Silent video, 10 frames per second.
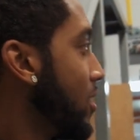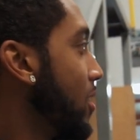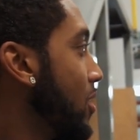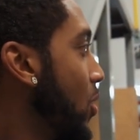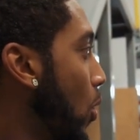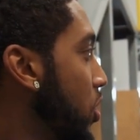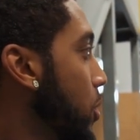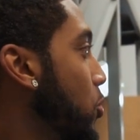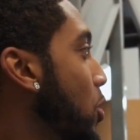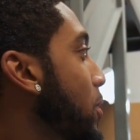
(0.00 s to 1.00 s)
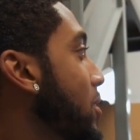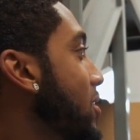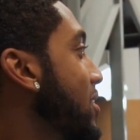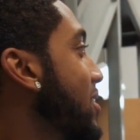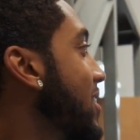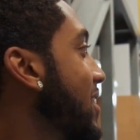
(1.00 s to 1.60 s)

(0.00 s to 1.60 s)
You, you worship trumpets. Yep.